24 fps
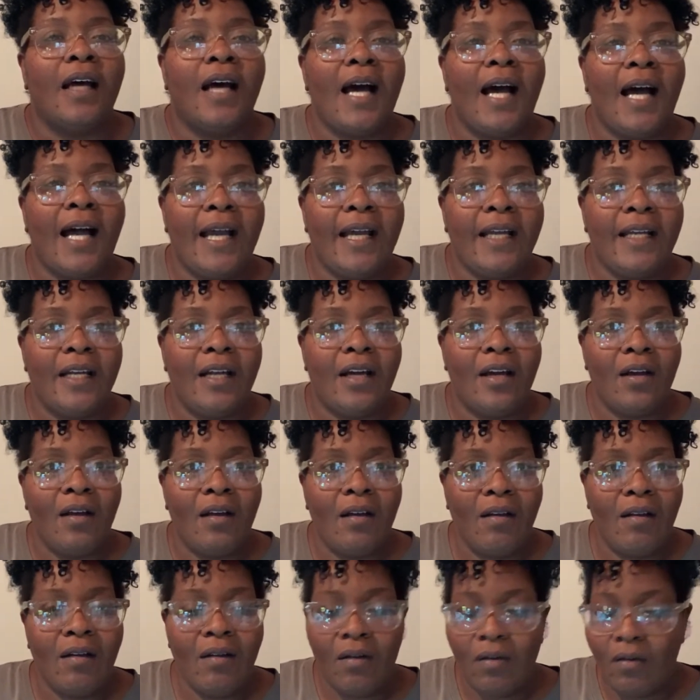I
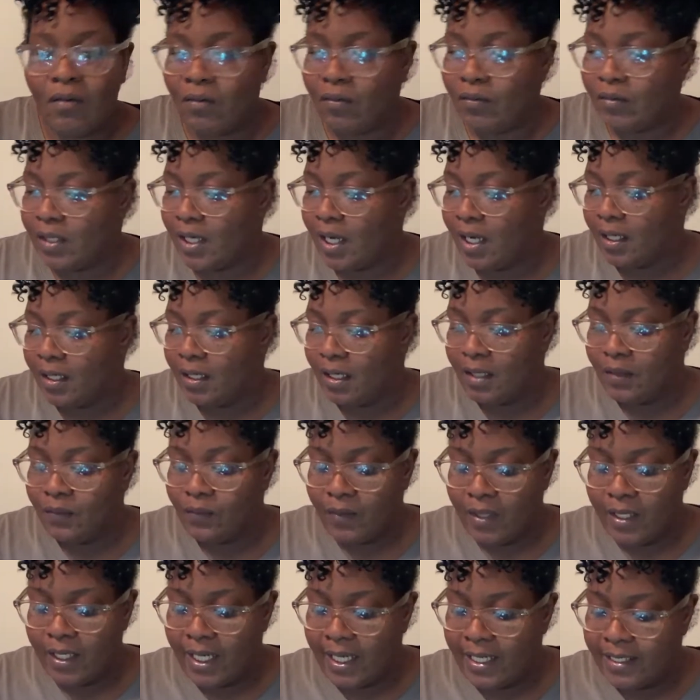know, knock on
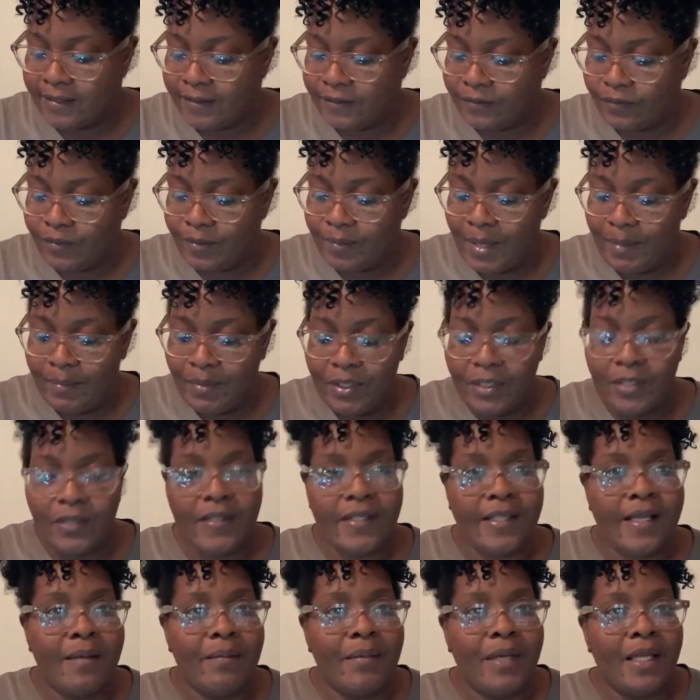wood. I remember you
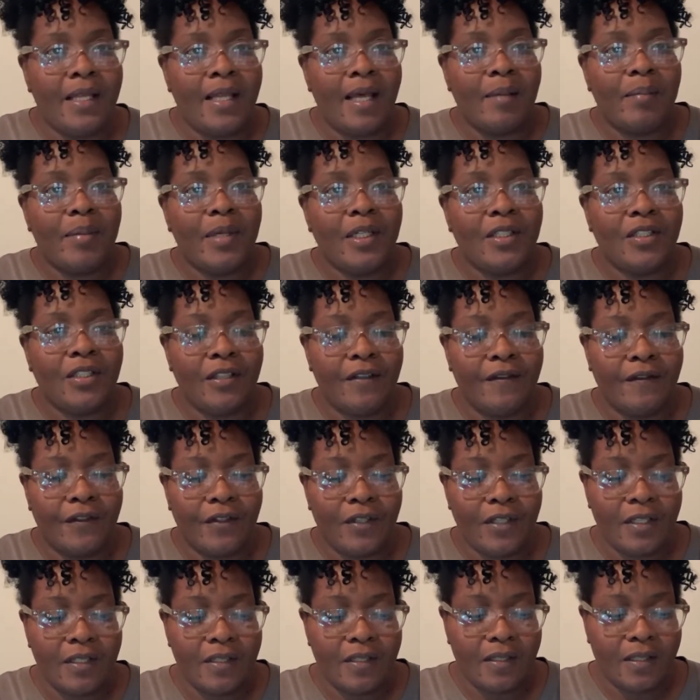sent me that picture of
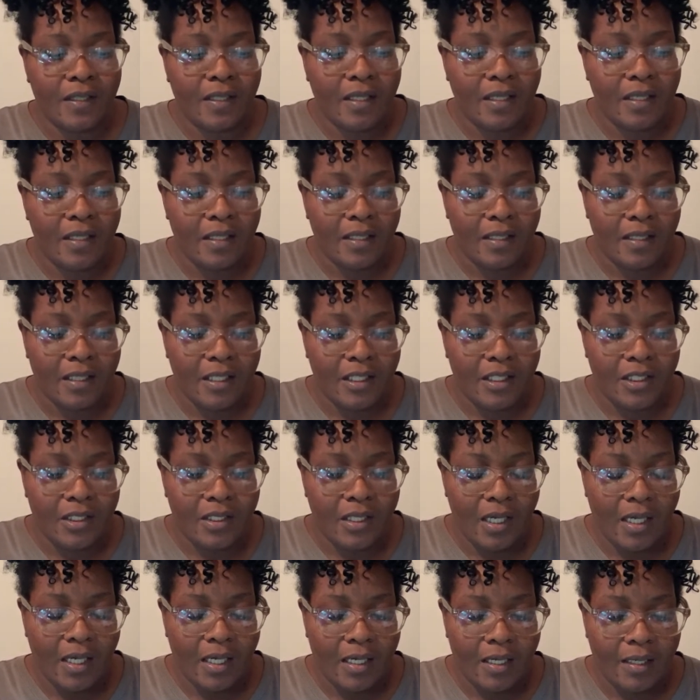yours, the, the
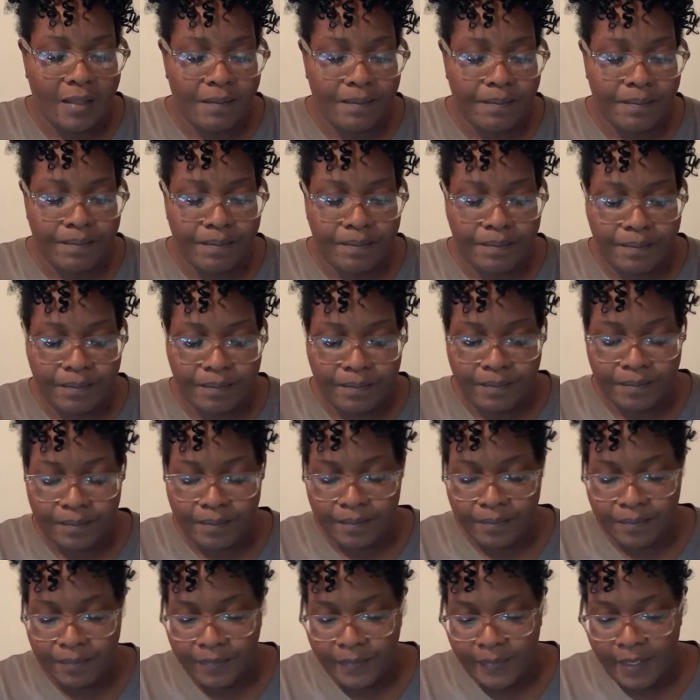um,
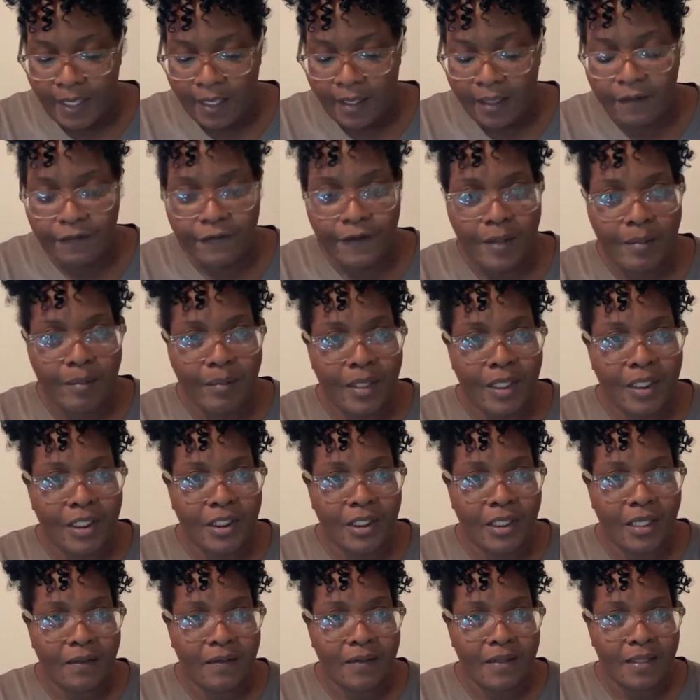elephant
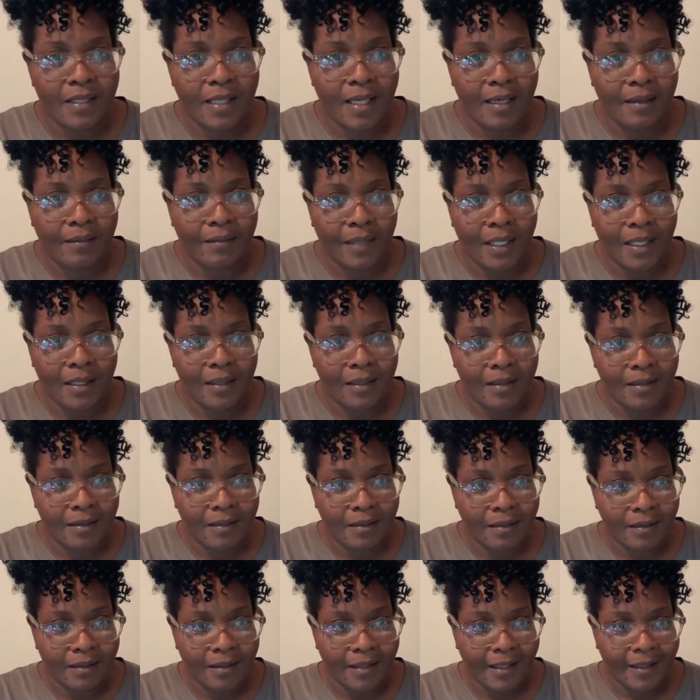bush. And I was like, mine
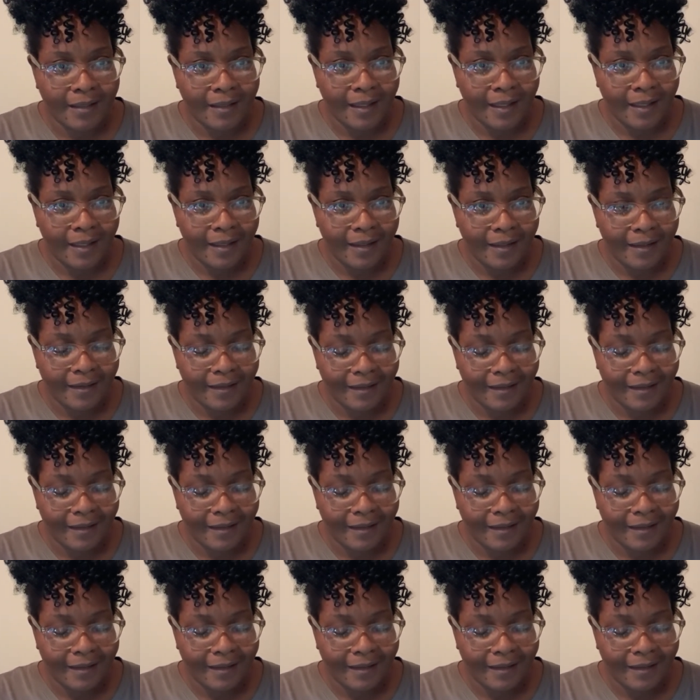doesn't look like that.